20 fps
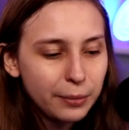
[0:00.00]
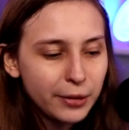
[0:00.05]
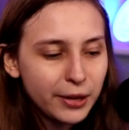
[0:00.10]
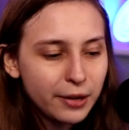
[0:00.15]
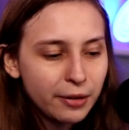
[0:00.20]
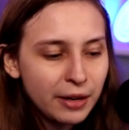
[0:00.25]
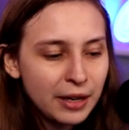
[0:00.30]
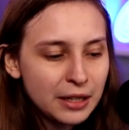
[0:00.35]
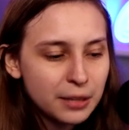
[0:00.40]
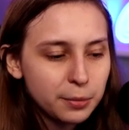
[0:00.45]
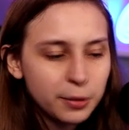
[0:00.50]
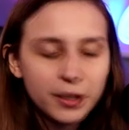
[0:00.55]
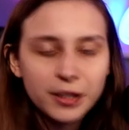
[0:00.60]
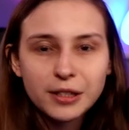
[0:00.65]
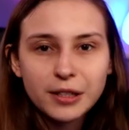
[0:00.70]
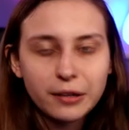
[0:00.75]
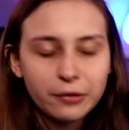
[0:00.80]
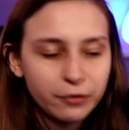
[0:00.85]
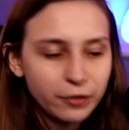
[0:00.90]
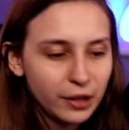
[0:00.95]
up the grass
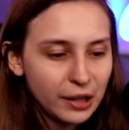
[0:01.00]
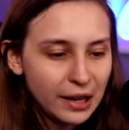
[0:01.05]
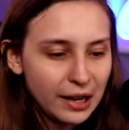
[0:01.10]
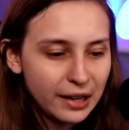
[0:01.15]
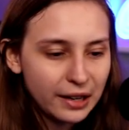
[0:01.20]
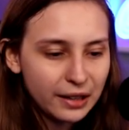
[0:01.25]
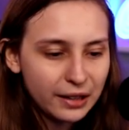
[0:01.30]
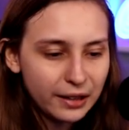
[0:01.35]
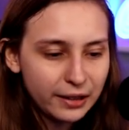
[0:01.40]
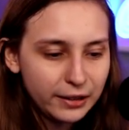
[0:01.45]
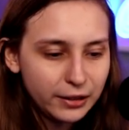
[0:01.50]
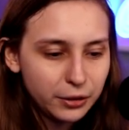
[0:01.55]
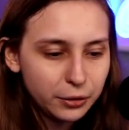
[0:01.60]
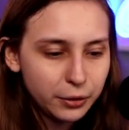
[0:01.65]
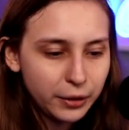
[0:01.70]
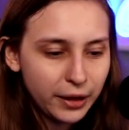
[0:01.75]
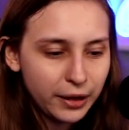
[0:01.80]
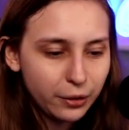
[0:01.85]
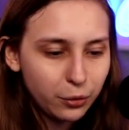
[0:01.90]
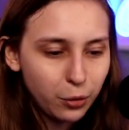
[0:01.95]
because I feel like they need
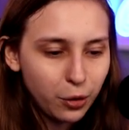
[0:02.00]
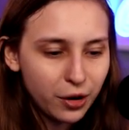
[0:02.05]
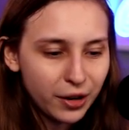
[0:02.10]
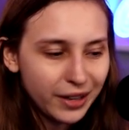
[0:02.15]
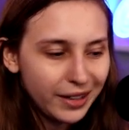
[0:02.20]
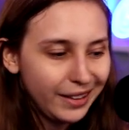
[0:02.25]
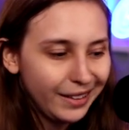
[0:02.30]
to kind of walk